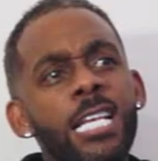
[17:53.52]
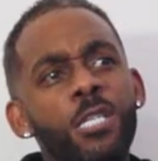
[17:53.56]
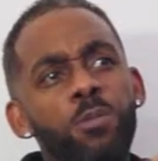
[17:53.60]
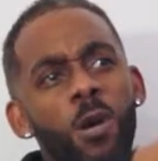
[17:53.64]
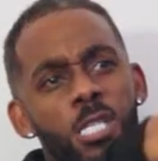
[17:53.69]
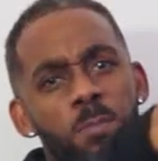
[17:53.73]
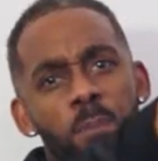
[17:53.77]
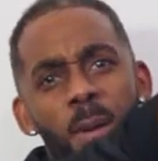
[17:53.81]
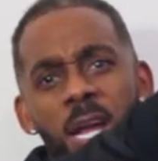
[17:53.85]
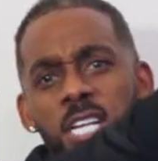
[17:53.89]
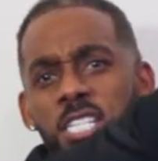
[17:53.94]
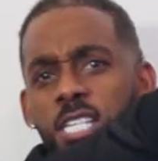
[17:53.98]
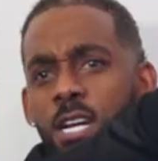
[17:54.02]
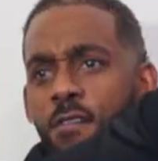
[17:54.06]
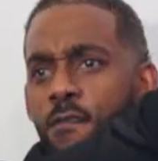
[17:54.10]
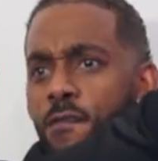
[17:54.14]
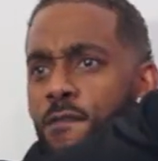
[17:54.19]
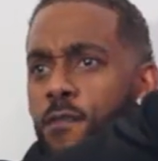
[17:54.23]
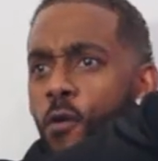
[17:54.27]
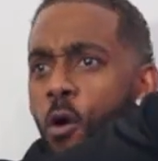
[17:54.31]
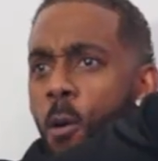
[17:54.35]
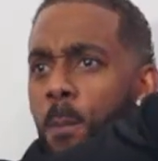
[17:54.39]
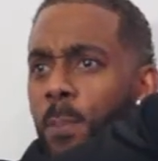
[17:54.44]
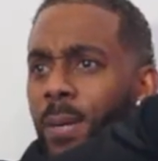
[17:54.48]
this one's
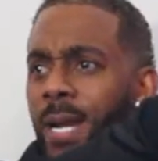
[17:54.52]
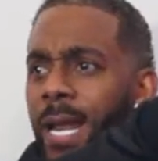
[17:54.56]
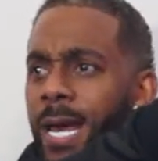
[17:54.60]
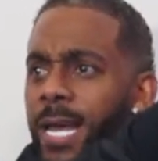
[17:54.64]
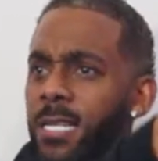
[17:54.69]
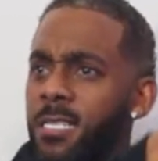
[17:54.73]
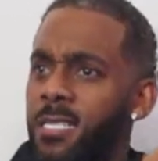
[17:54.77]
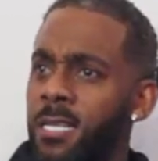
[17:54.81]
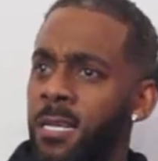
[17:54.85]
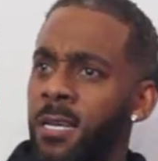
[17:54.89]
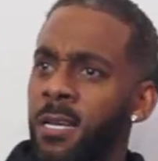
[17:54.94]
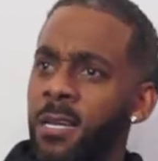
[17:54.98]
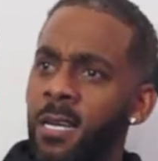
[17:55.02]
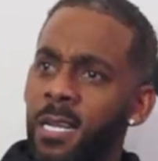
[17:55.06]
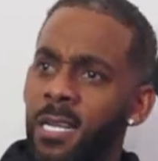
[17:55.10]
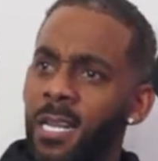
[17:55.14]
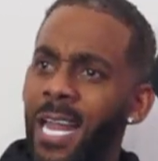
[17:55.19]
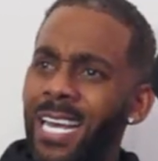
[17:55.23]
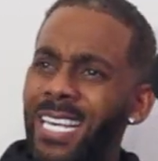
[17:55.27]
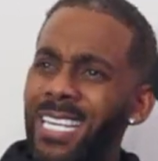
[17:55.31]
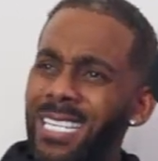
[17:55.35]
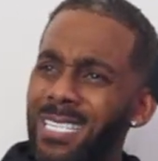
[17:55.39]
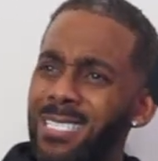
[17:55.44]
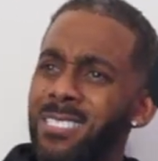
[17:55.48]
benching four plates
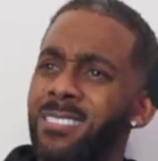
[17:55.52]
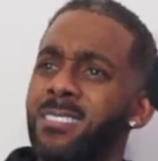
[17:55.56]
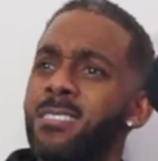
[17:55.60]
like it's